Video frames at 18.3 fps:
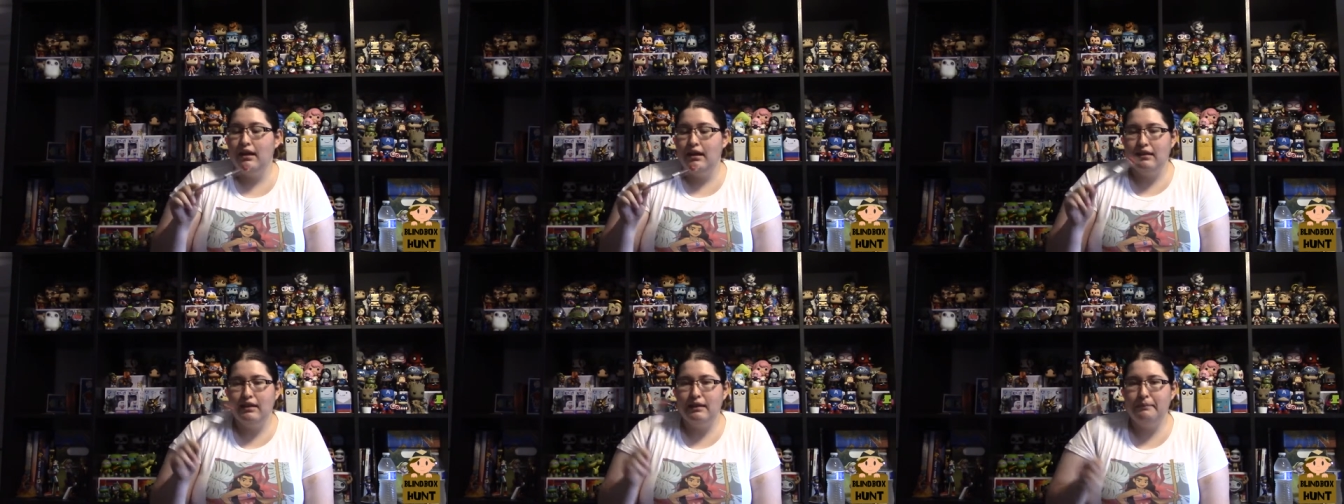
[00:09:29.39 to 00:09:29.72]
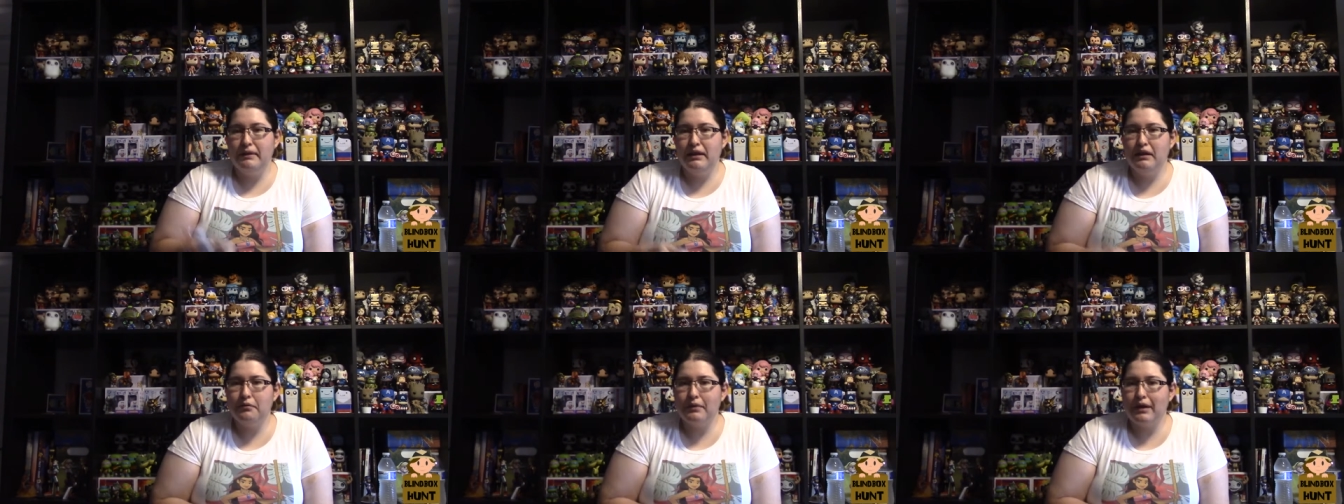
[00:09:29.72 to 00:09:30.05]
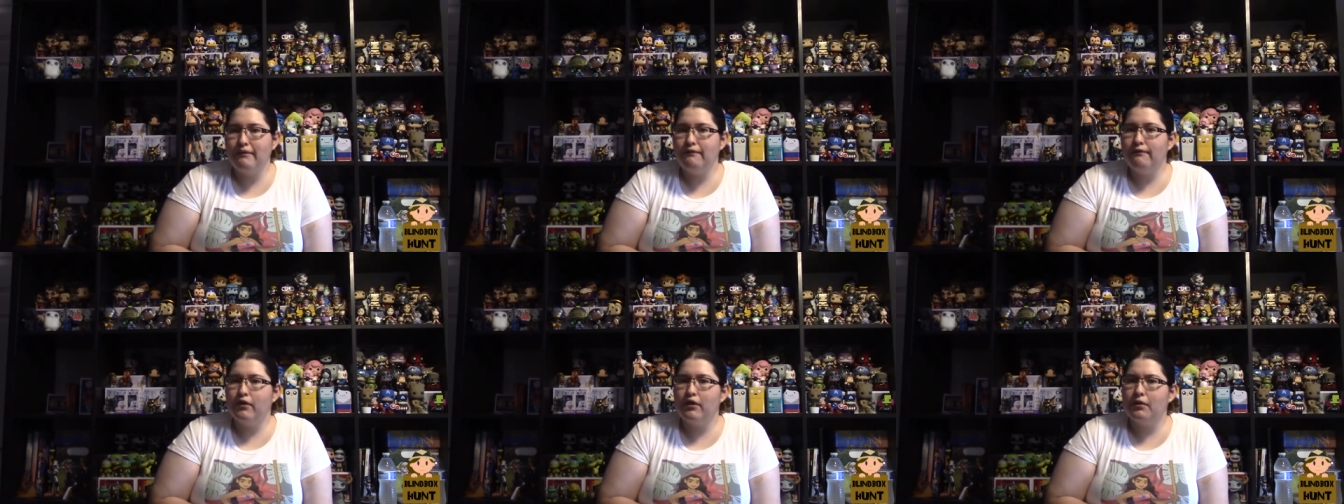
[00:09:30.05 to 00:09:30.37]
they've been
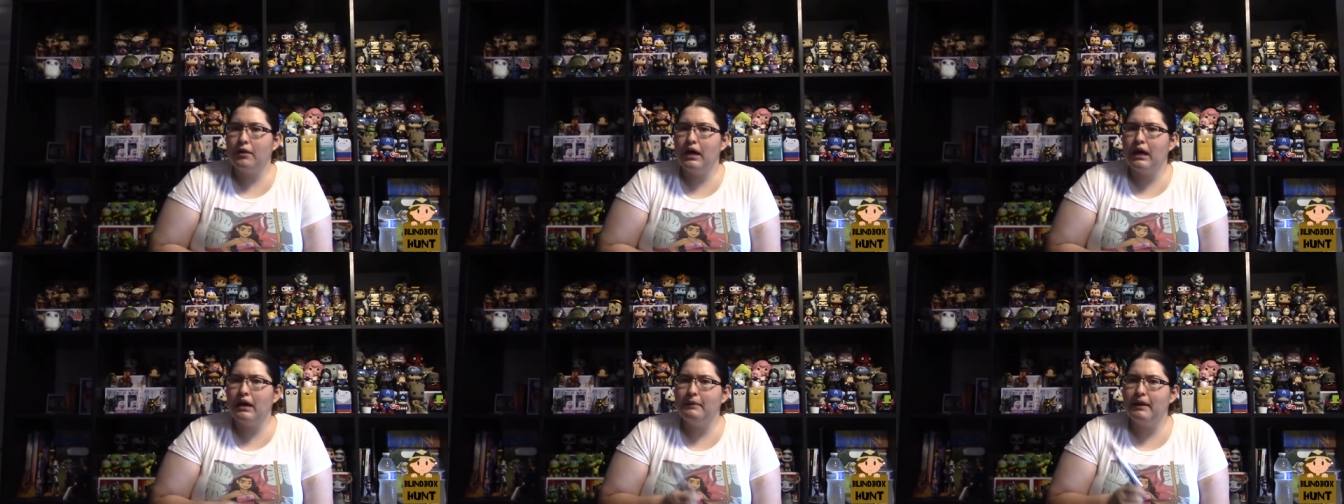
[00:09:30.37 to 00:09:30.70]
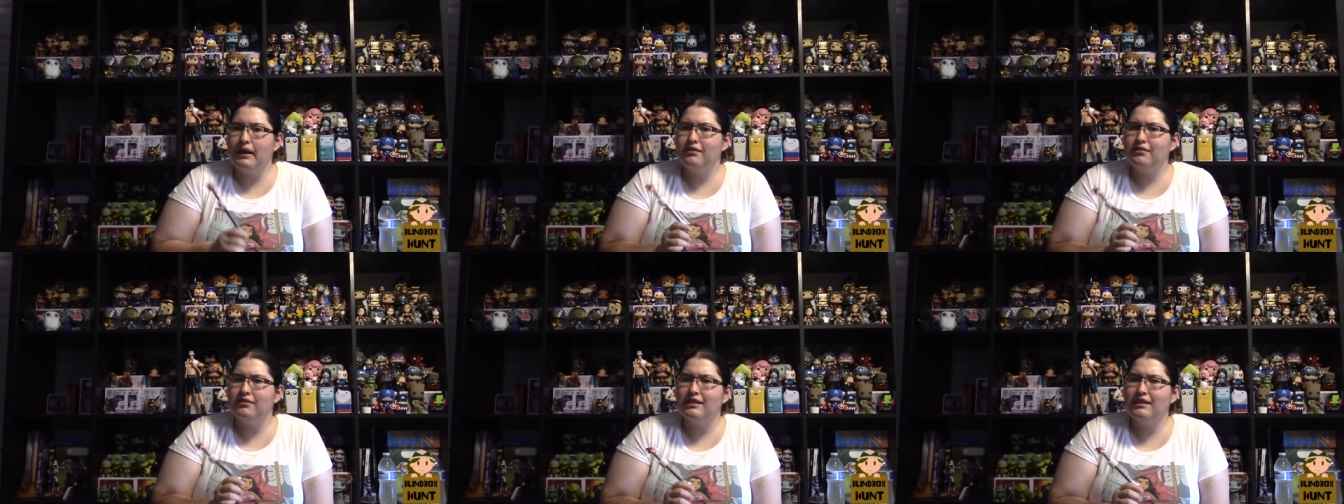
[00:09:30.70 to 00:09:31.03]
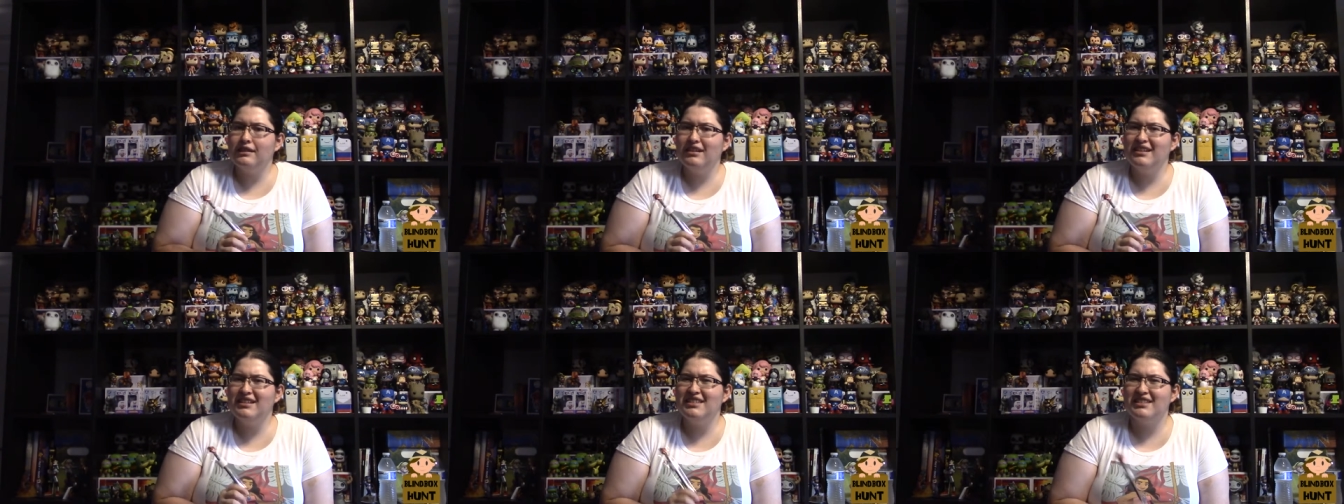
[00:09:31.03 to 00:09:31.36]
around for a while, but I don't think
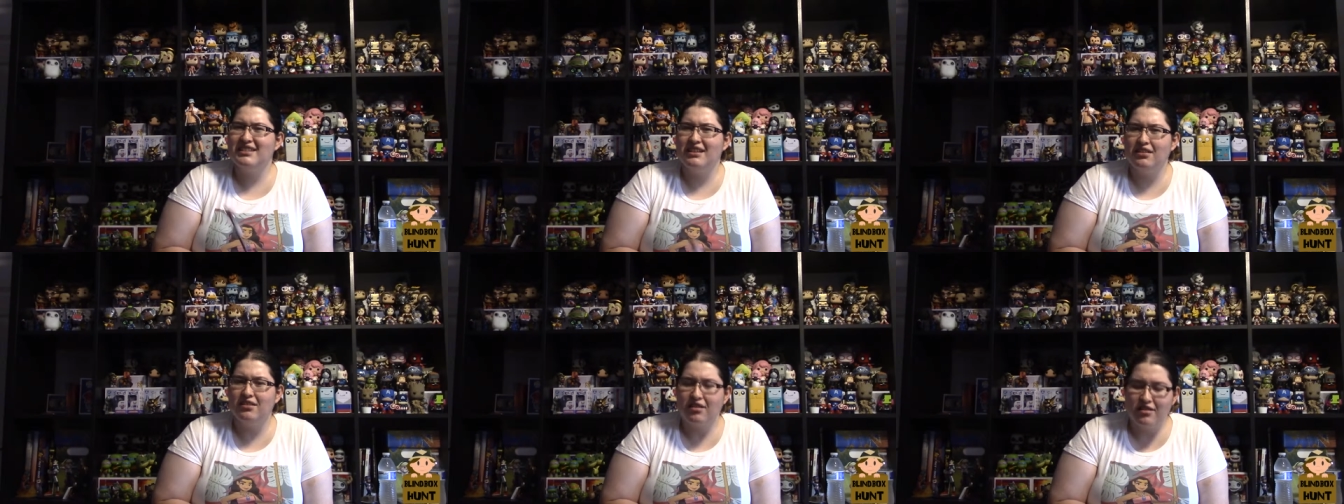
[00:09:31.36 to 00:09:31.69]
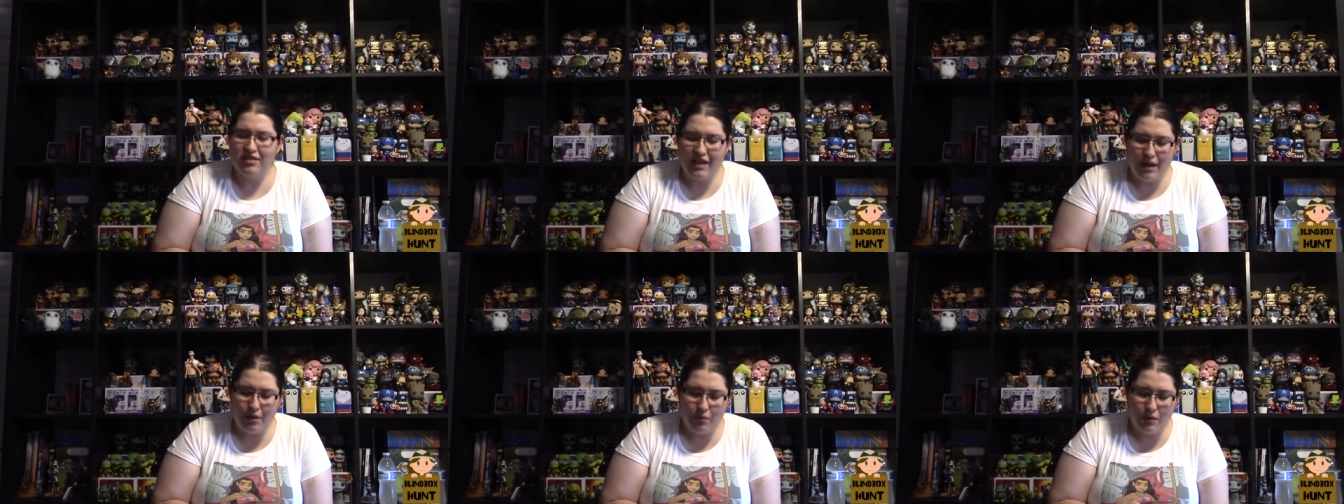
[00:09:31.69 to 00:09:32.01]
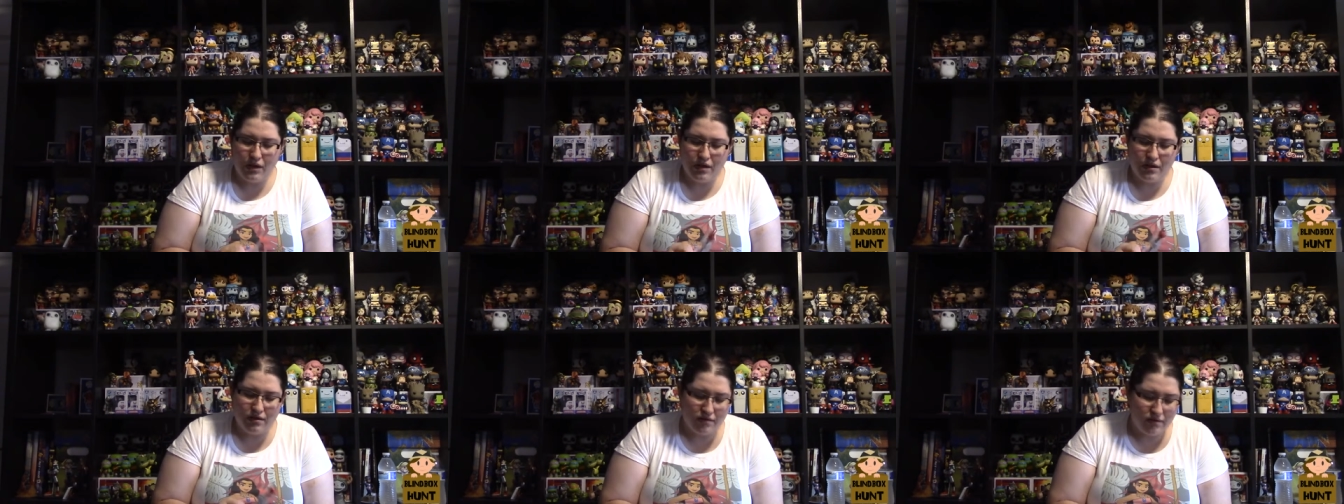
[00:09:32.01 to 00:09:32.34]
they sell all that
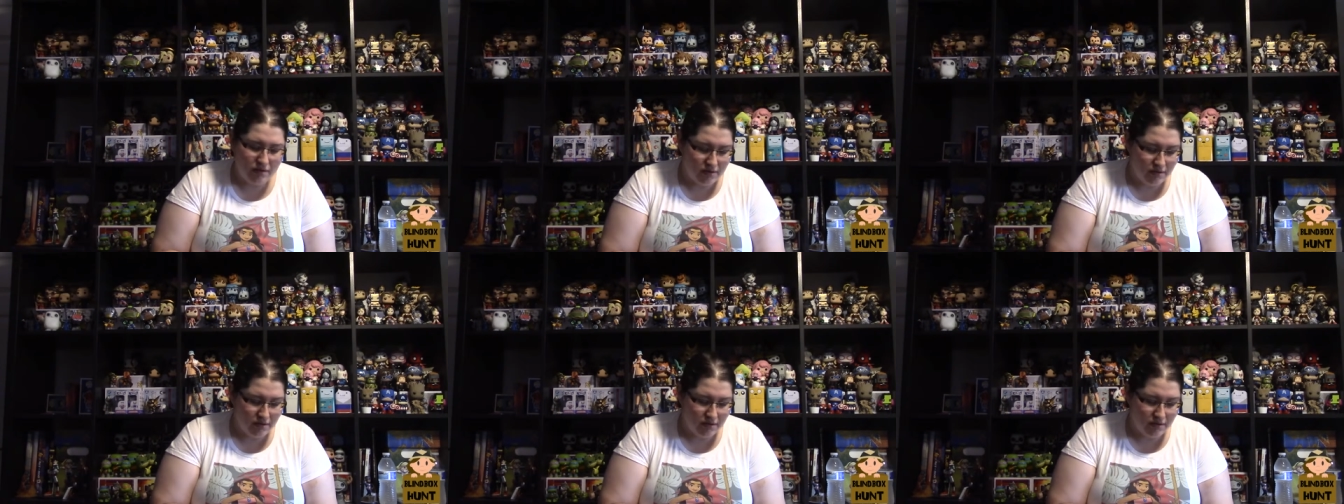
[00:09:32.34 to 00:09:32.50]
well.